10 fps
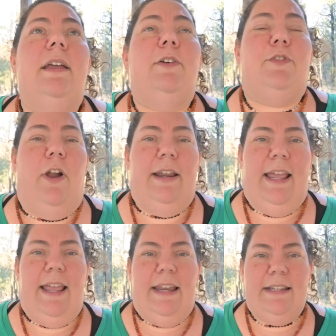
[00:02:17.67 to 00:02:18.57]

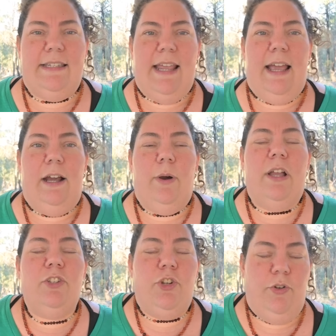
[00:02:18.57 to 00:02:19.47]
Friday and it's now
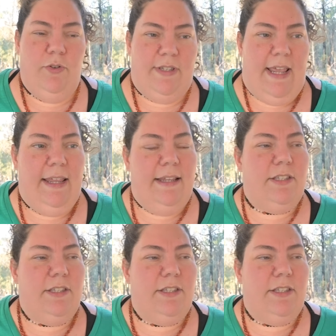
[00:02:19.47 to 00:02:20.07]
Tuesday.